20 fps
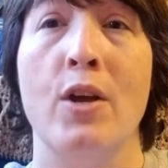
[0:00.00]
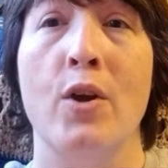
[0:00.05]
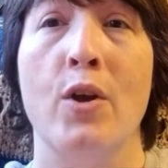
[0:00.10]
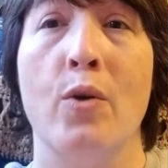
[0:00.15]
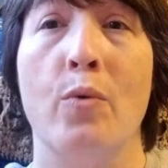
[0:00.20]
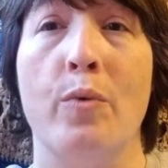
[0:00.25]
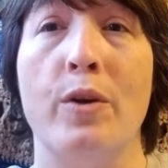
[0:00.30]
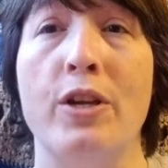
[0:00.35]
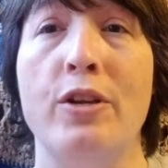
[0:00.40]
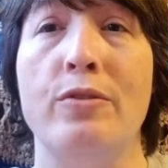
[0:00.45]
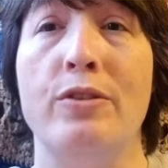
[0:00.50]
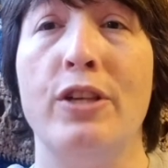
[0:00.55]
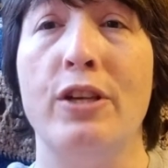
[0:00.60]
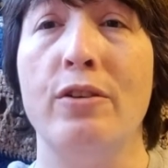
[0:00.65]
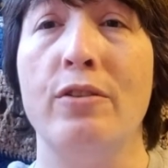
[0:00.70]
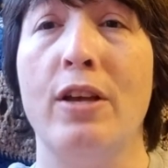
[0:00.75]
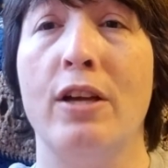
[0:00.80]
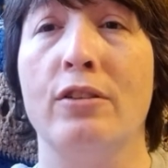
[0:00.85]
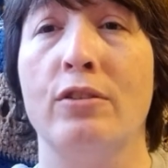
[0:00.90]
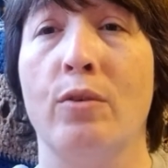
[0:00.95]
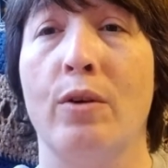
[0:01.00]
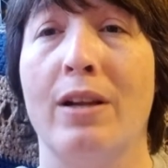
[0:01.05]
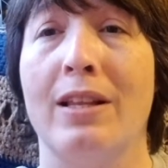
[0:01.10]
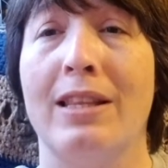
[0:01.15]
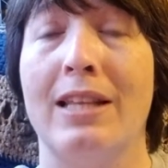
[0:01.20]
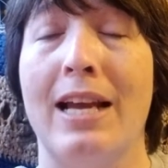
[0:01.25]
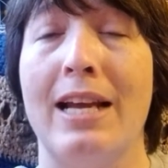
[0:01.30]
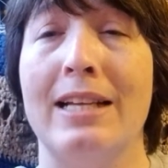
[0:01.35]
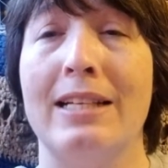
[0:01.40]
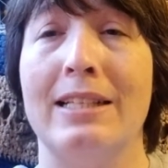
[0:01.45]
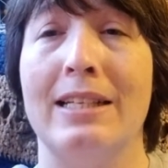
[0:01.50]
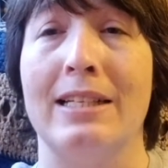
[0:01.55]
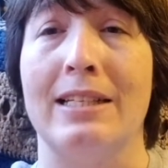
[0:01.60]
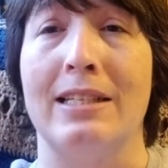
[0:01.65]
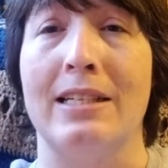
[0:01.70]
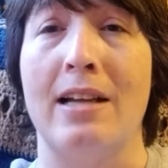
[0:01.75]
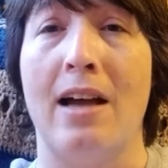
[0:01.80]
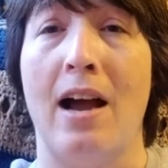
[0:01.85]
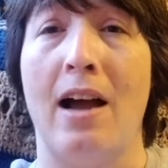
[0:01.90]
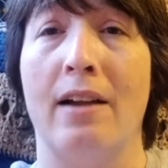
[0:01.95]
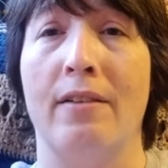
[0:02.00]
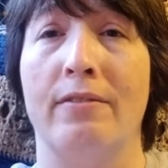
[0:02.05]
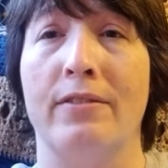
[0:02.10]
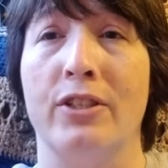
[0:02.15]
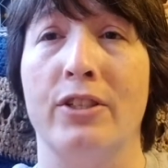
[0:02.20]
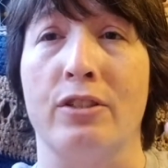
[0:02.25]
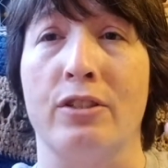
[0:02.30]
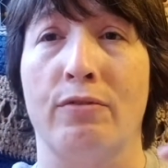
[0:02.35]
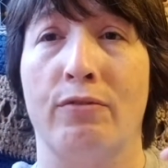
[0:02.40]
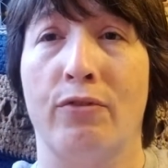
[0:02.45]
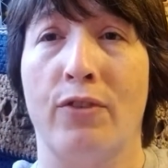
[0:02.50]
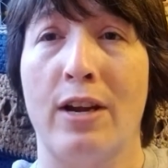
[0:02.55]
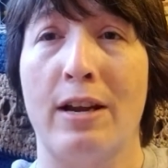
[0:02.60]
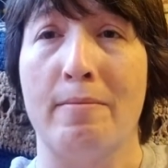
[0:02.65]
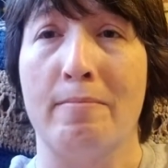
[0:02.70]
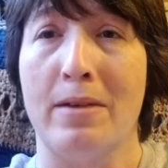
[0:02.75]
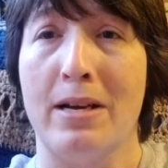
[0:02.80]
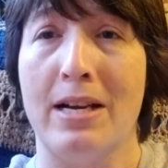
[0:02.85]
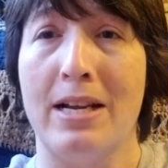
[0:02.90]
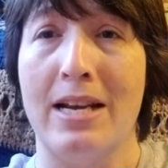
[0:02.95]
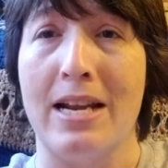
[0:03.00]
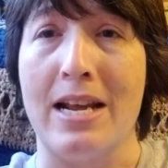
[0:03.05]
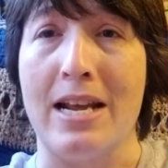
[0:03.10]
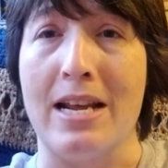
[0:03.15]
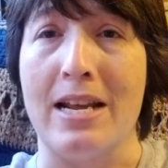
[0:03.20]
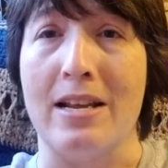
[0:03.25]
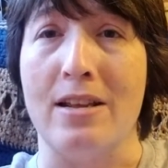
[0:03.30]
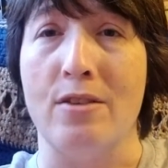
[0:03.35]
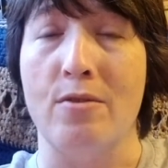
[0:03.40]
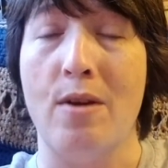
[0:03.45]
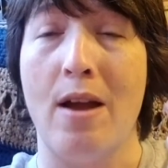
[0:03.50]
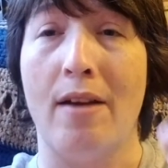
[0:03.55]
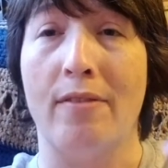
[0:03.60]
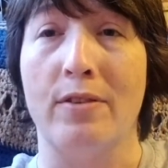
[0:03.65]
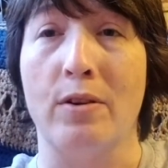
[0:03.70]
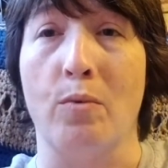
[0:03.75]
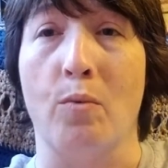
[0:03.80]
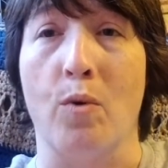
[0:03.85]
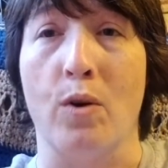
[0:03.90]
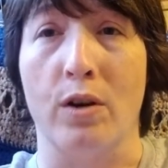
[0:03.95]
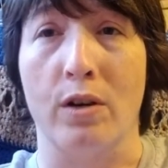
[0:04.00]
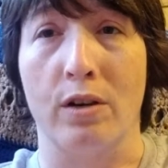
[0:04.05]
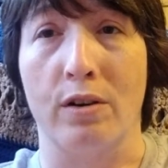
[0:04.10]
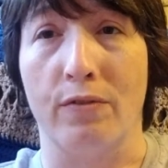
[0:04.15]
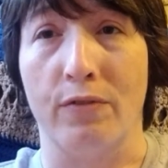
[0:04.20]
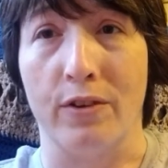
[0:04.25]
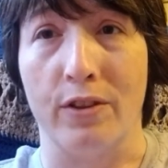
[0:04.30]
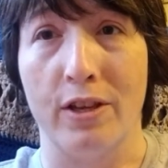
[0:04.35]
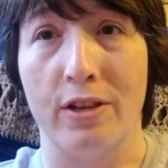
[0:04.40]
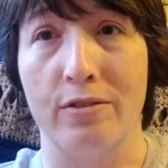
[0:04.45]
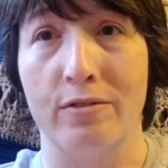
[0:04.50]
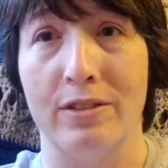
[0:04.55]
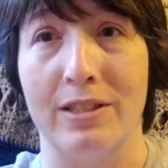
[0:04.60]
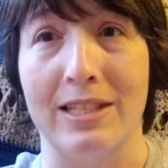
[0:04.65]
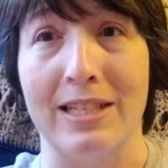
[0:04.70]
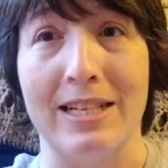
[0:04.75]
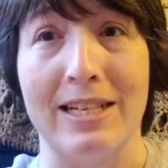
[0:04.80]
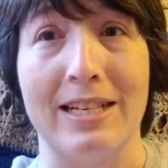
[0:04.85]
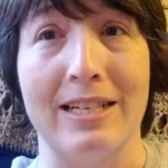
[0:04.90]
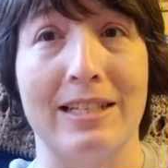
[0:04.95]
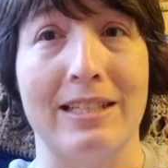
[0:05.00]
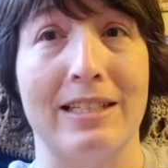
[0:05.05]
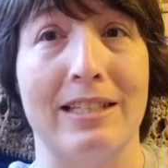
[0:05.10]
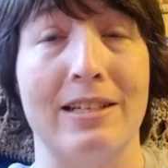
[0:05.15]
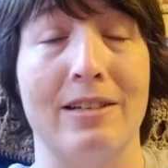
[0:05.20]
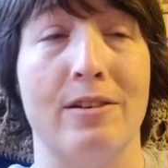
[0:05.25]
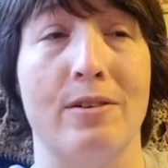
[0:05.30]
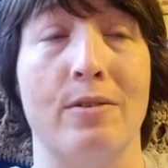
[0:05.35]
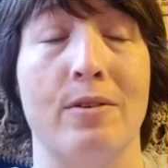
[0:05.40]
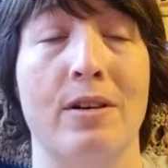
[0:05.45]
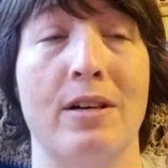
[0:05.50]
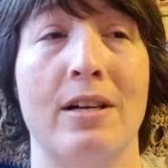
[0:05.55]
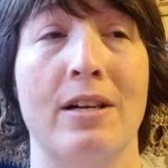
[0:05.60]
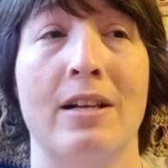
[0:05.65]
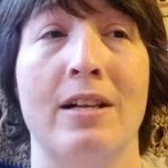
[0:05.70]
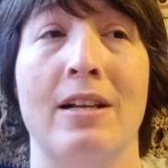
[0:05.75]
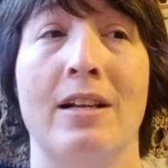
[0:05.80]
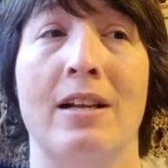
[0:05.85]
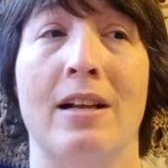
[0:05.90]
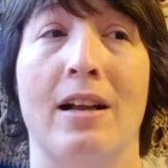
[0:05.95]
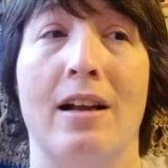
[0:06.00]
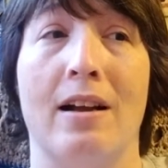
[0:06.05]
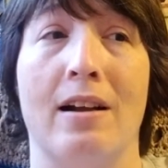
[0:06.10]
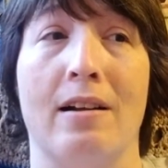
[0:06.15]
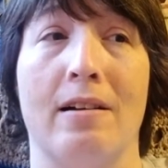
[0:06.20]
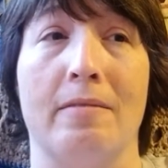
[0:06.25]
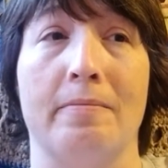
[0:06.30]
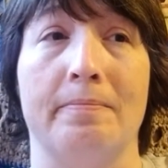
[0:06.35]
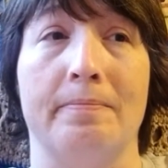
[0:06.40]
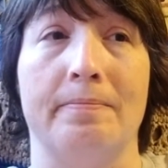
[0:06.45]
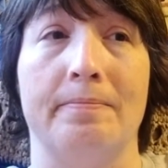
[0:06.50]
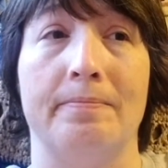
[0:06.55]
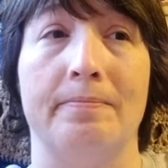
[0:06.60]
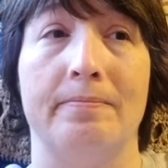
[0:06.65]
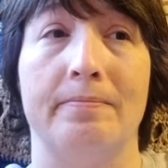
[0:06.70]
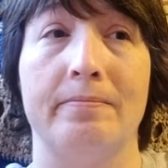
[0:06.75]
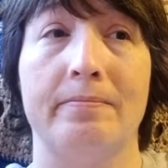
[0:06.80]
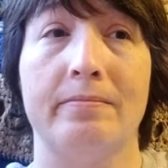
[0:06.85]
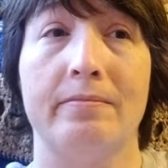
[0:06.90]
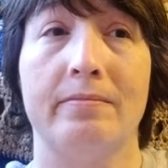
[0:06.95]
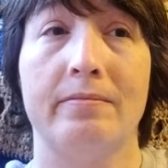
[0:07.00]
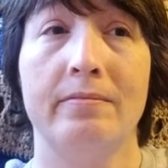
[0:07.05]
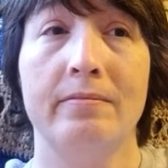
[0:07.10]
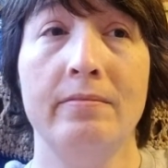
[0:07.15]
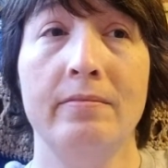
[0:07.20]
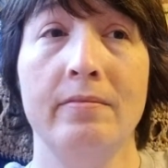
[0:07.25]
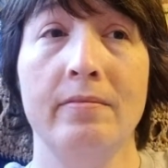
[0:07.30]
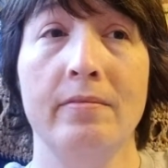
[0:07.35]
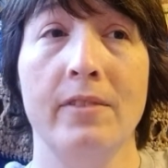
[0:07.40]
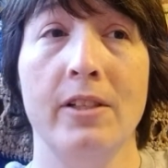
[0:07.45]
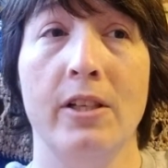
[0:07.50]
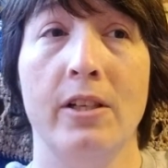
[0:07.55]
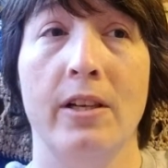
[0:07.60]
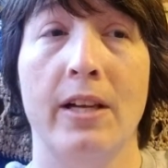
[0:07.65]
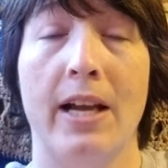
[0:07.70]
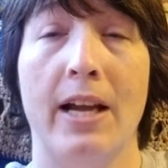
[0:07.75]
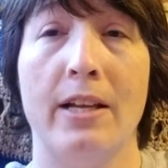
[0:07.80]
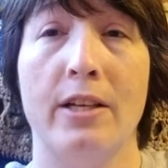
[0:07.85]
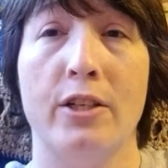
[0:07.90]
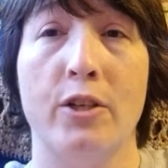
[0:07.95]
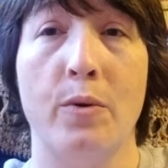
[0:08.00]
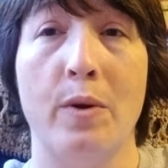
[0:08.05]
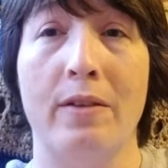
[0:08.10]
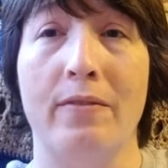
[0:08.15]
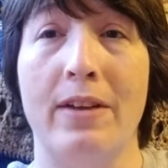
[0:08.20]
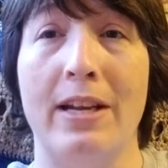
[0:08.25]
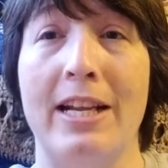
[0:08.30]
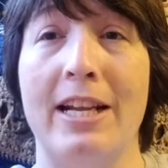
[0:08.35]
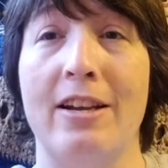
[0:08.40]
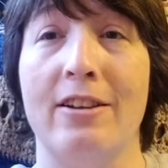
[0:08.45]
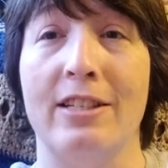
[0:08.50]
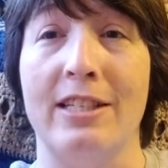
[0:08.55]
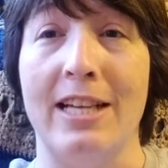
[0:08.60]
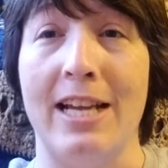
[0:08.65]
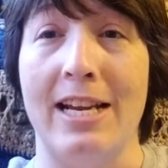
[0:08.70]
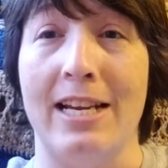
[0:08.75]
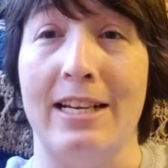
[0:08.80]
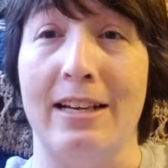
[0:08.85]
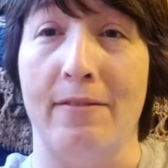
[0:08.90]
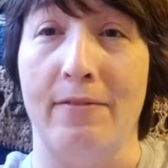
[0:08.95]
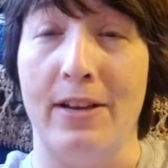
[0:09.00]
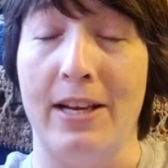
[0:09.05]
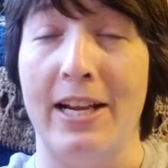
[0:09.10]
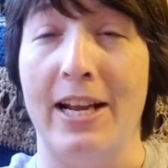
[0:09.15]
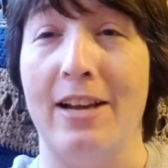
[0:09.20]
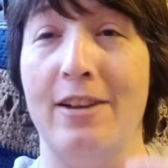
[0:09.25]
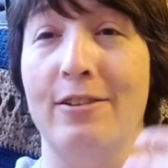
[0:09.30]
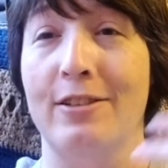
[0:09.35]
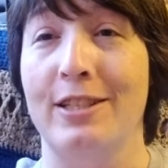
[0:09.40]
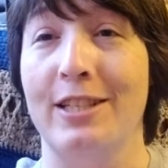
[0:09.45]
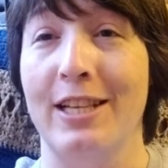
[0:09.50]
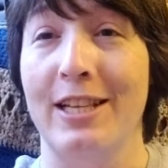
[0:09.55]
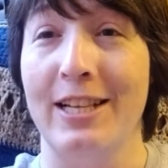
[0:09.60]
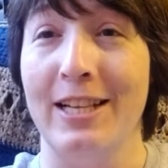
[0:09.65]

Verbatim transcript: when you do those sort of things, it's not just free money. You have to work for those things still. Um, doing videos and editing videos